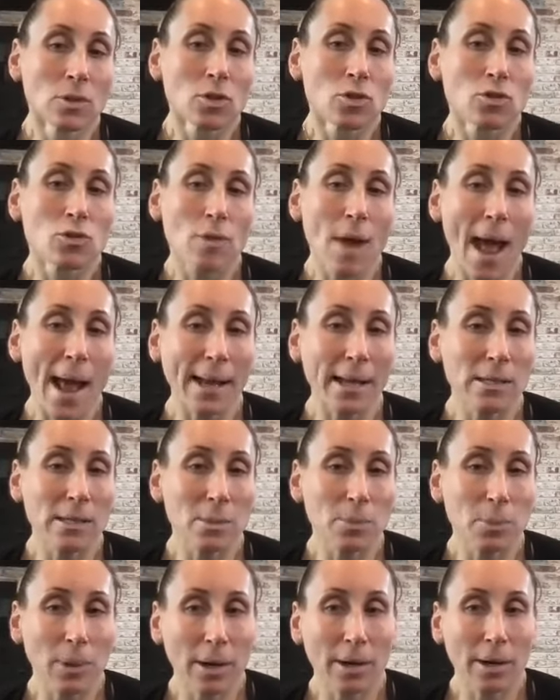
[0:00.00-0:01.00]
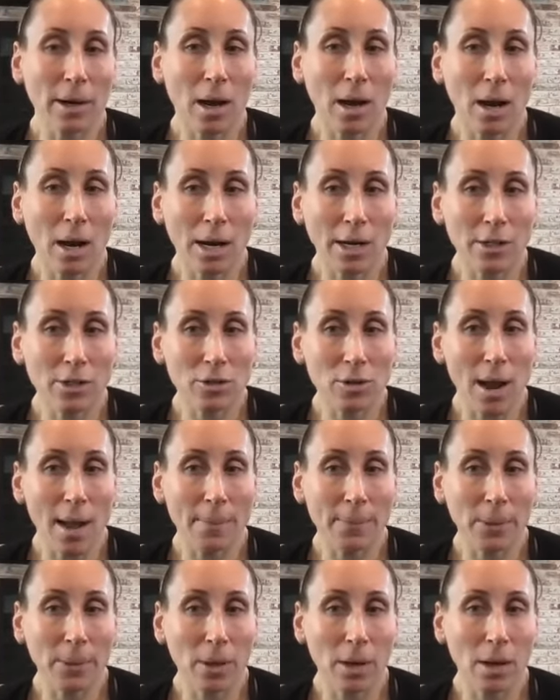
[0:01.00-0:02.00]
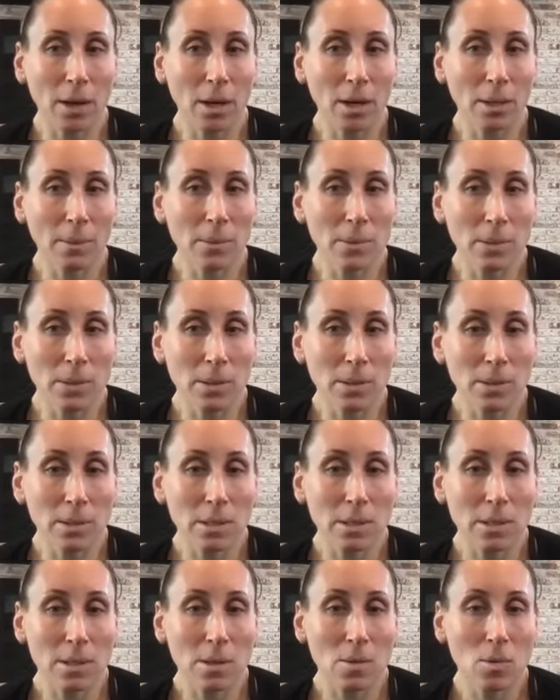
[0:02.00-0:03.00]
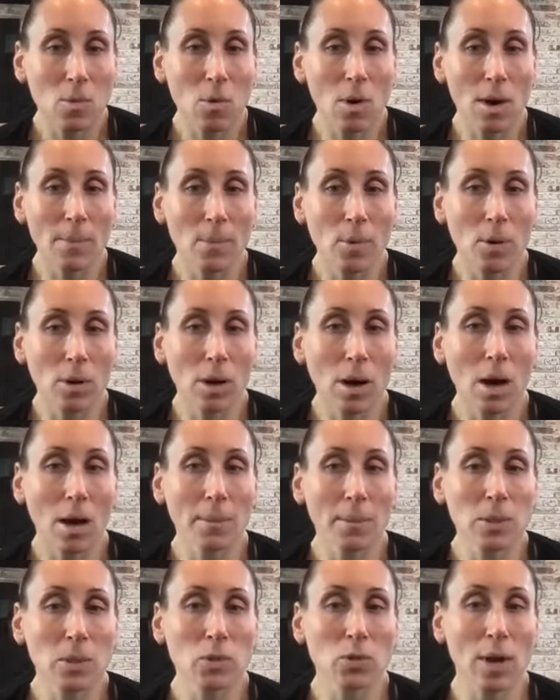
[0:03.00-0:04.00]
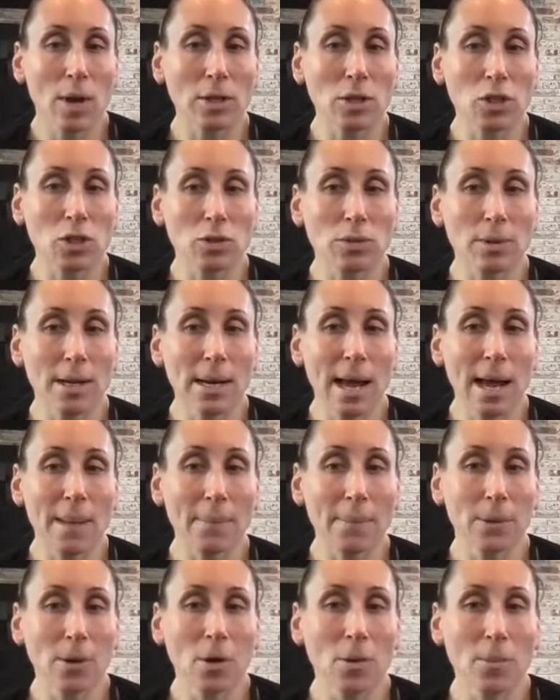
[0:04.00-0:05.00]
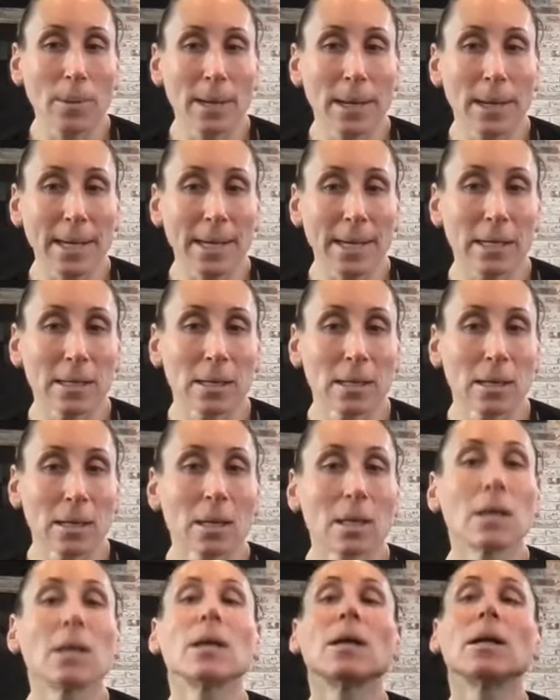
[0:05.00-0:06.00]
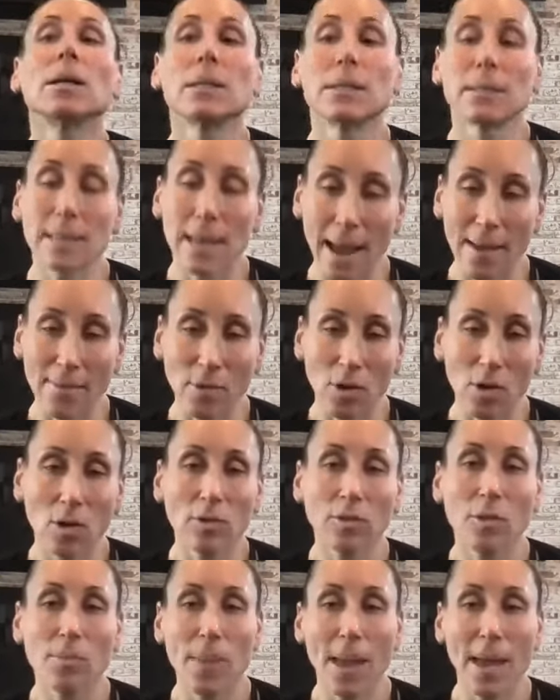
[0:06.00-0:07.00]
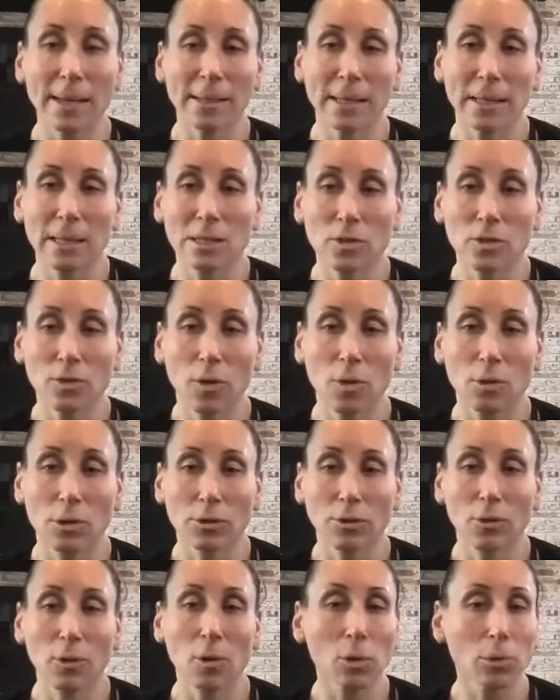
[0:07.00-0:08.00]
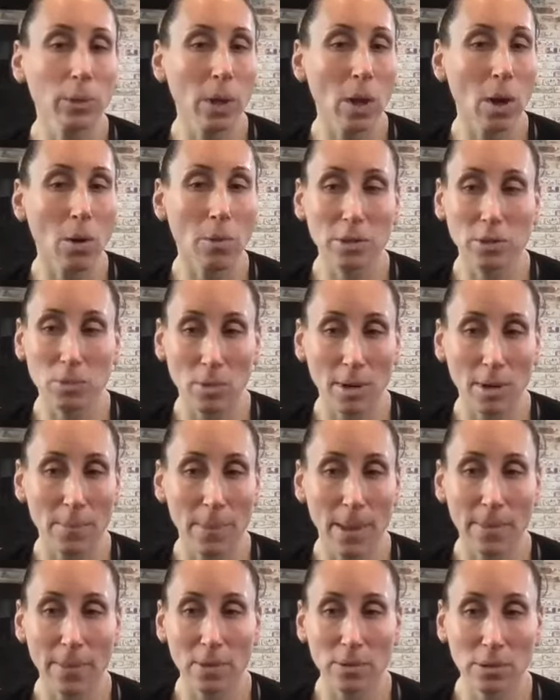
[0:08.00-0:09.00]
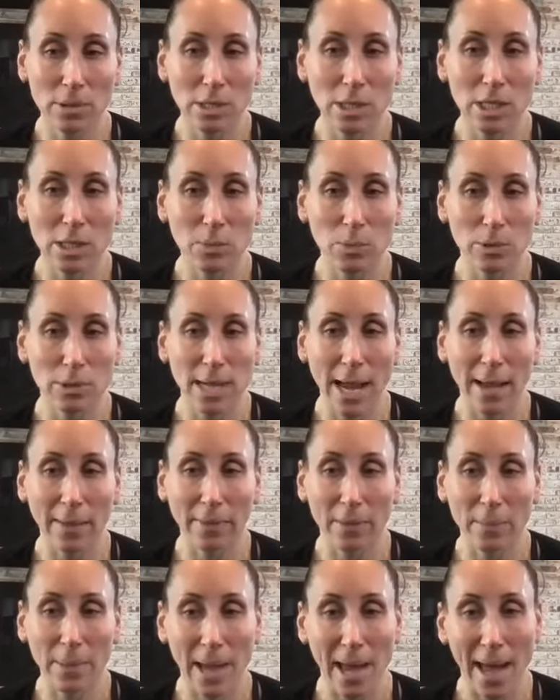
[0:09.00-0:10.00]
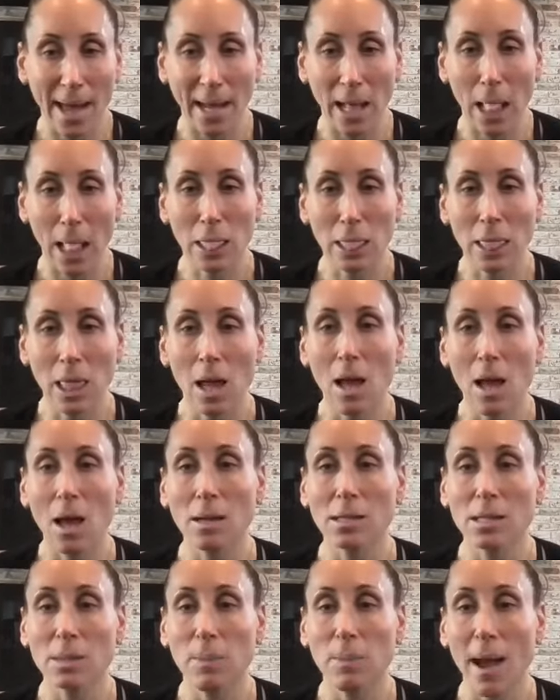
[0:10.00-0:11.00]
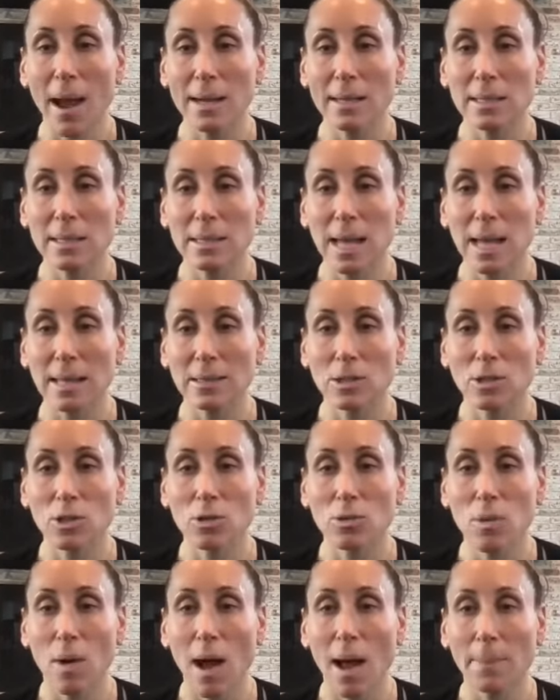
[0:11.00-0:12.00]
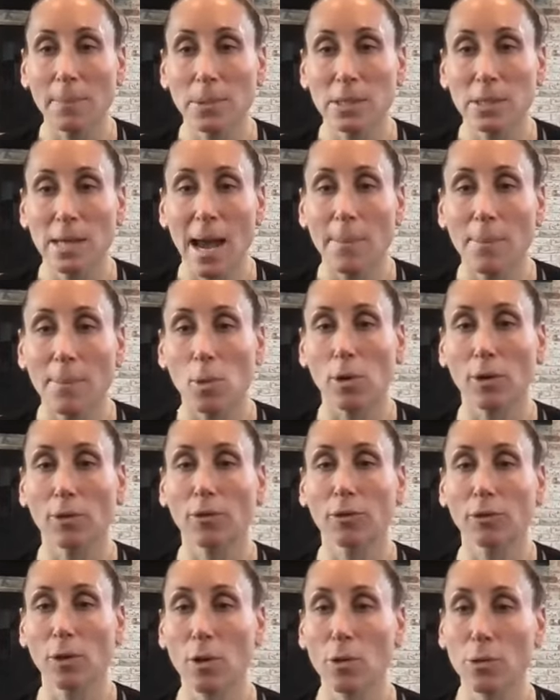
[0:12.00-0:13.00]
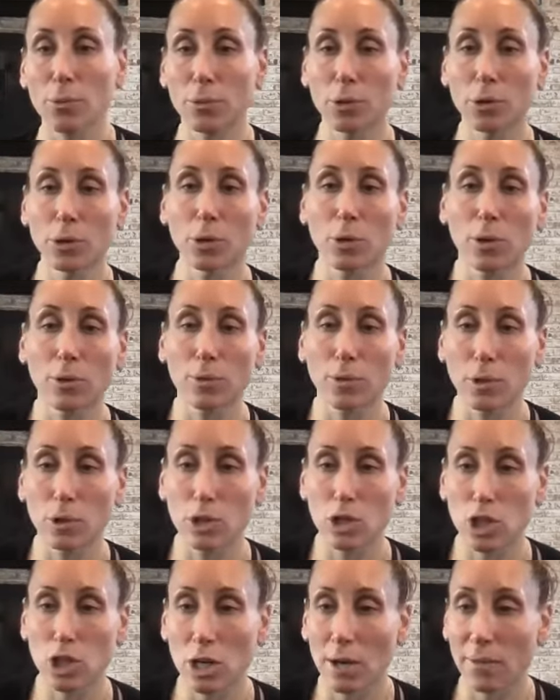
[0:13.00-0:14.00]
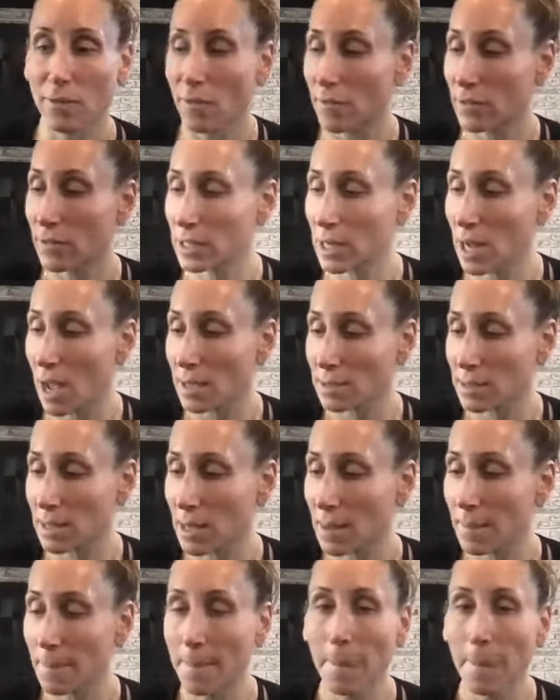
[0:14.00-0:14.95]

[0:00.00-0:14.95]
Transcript: Drag it to prayer at heart. Drop your arms. 1 more. Arms stretch straight up. Go big. Dive over bent knees, forward fold. We always want to bend those knees, protect the back. Long spine sets you up. Step or float through your version of a vinyasa.